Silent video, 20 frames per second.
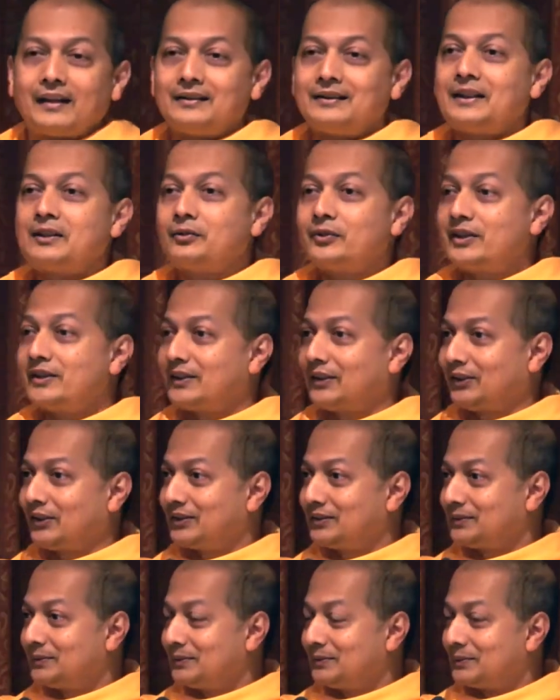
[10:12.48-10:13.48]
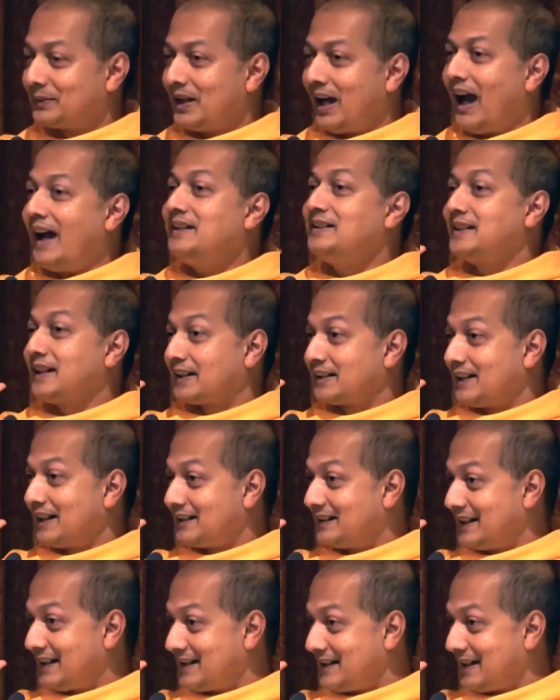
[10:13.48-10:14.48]
That was high tech
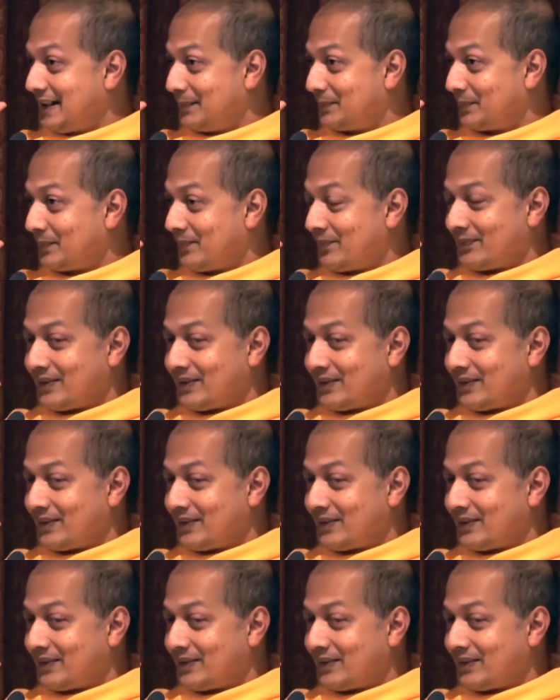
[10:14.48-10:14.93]
at that time.